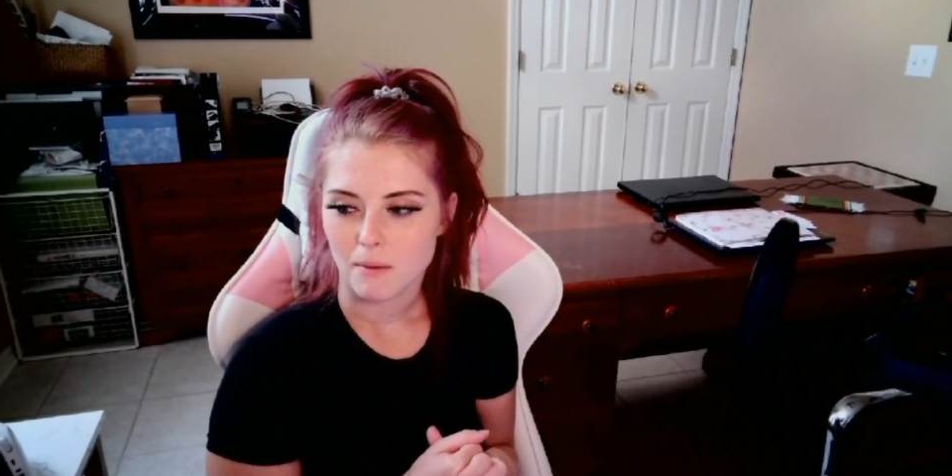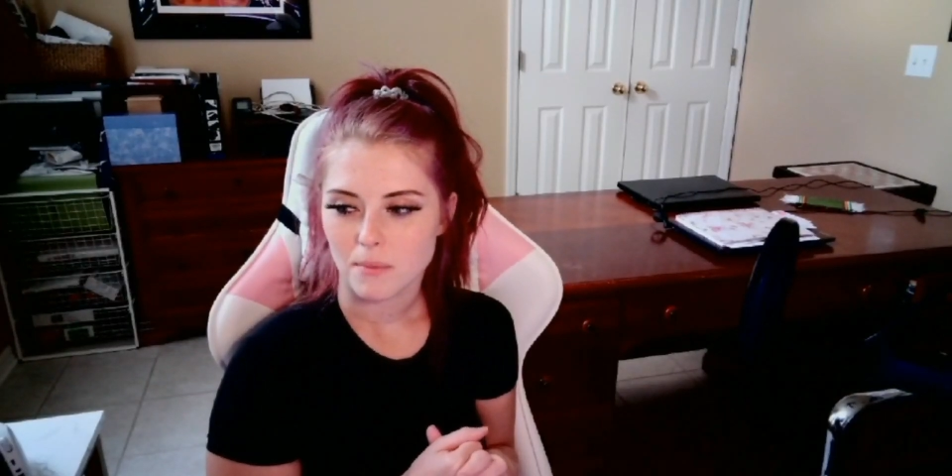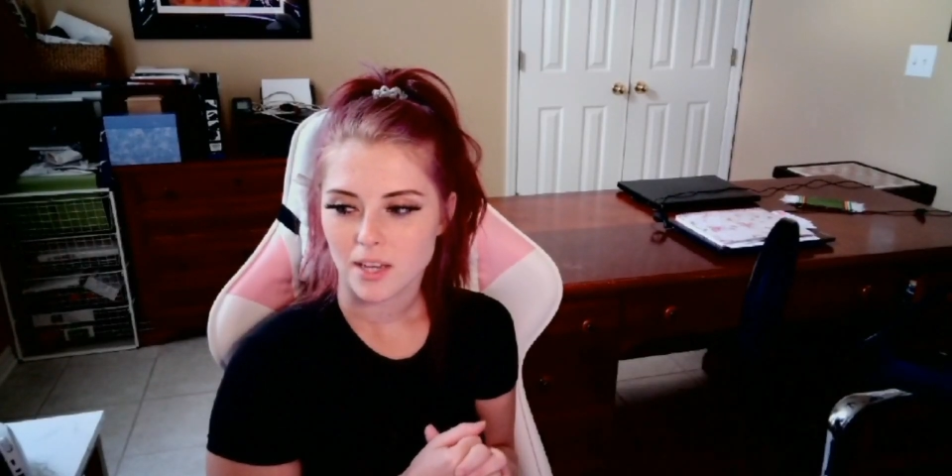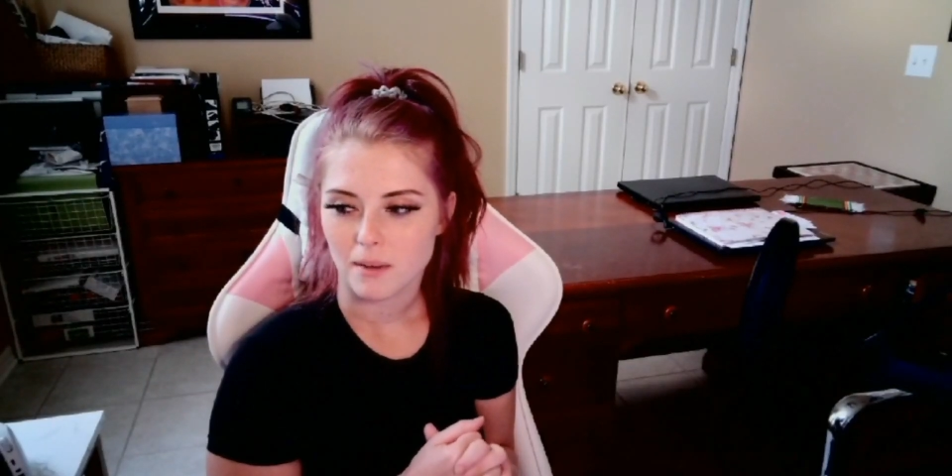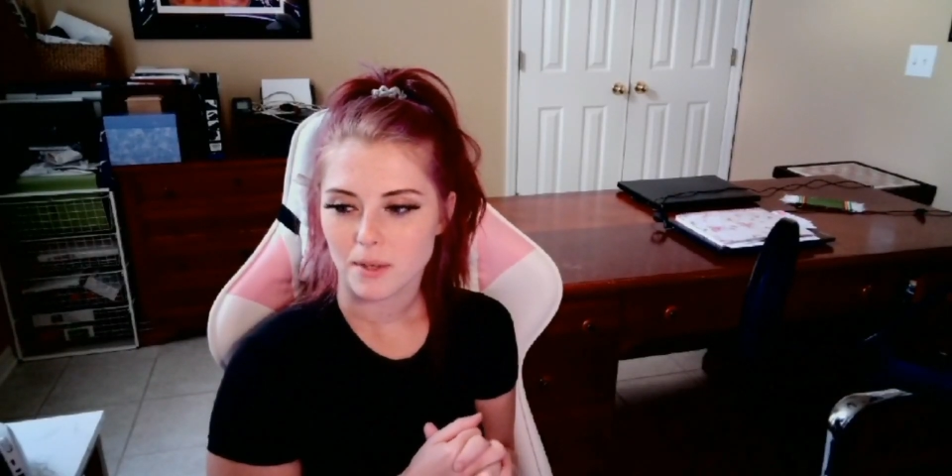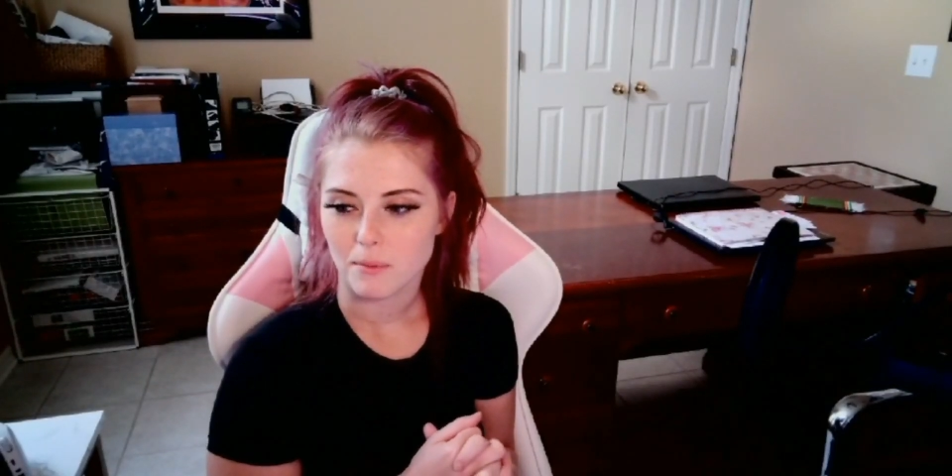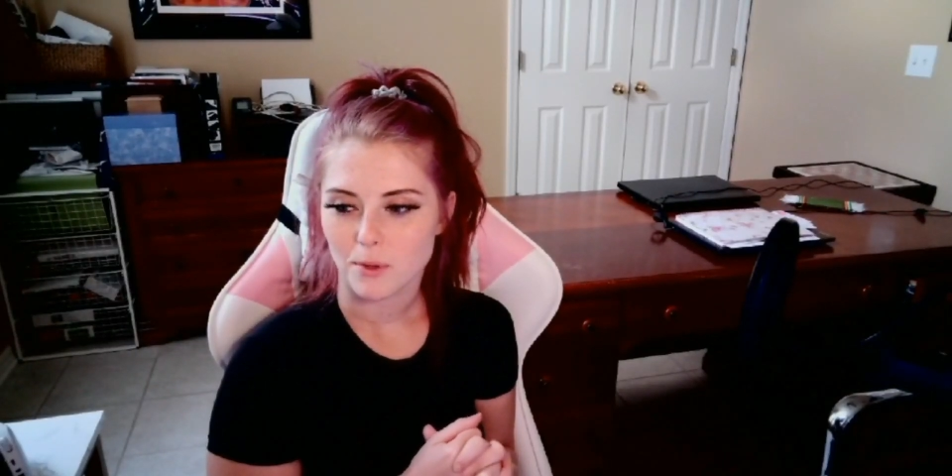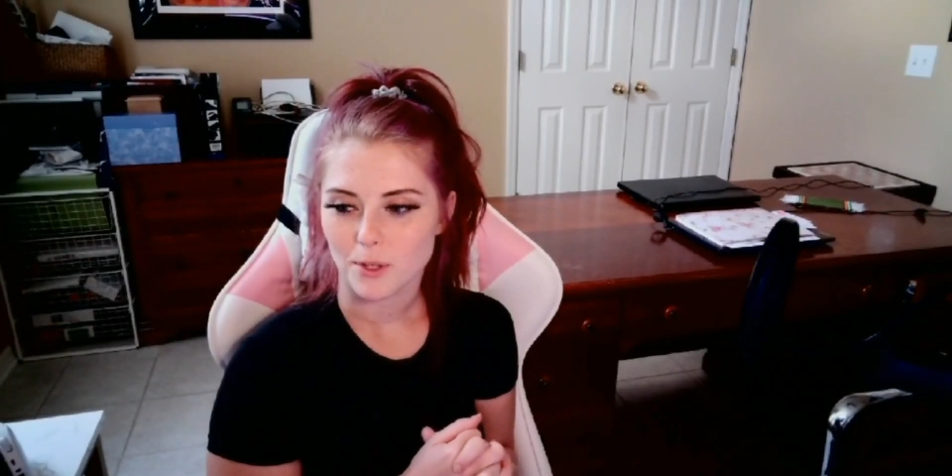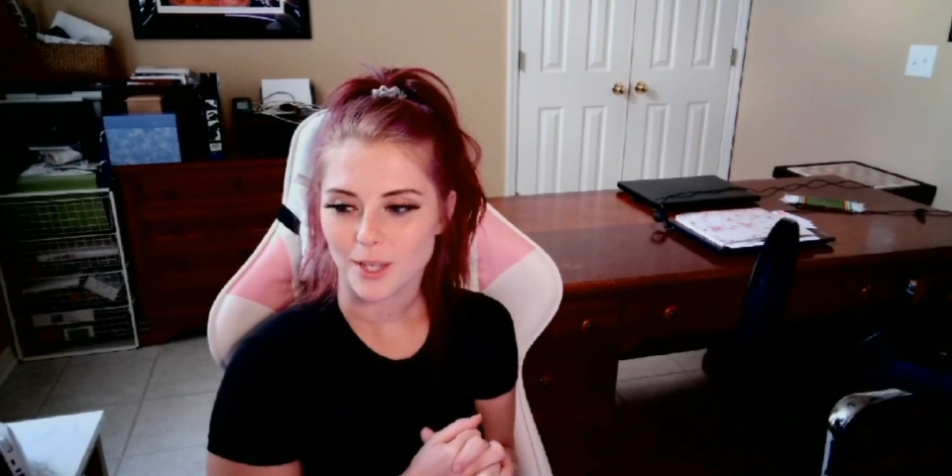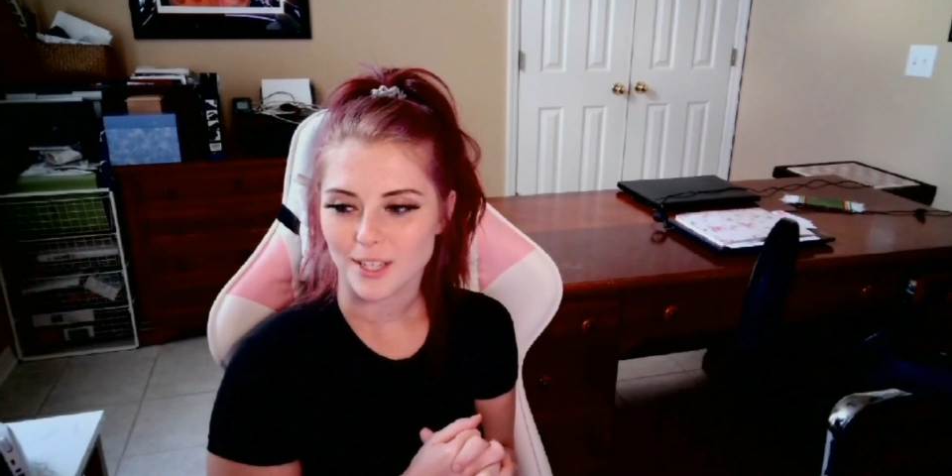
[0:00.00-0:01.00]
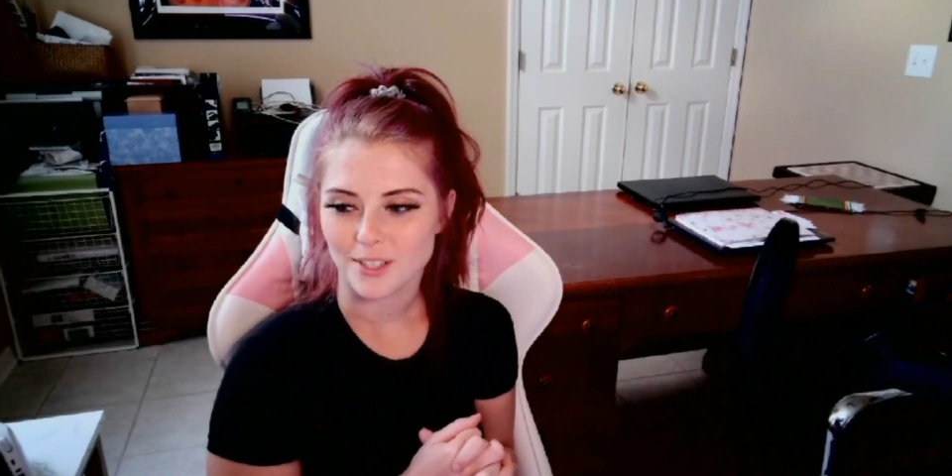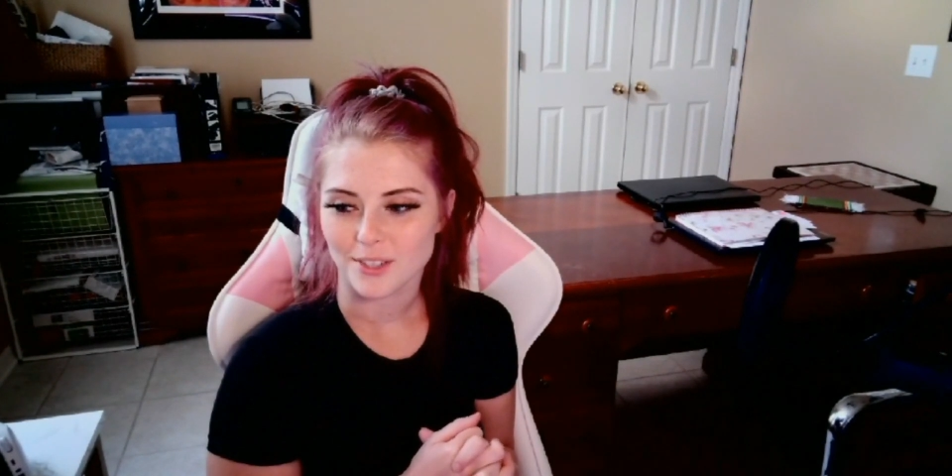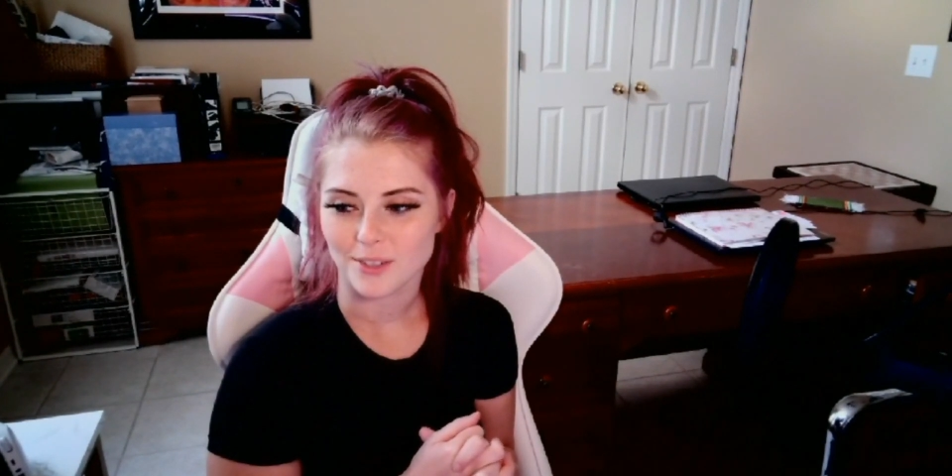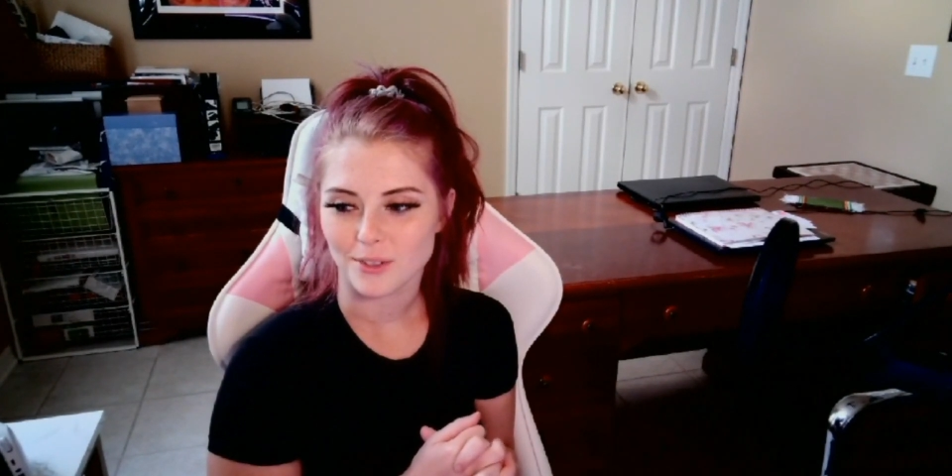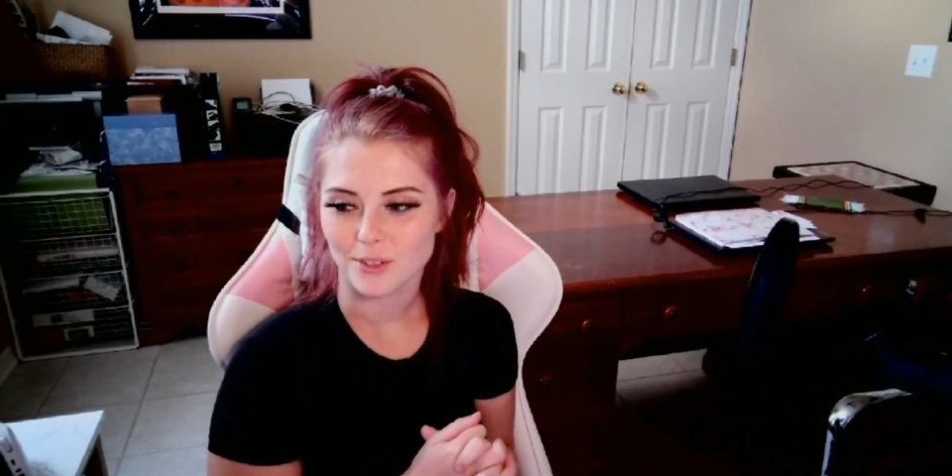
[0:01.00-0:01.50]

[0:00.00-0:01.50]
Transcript: becoming more like Sue,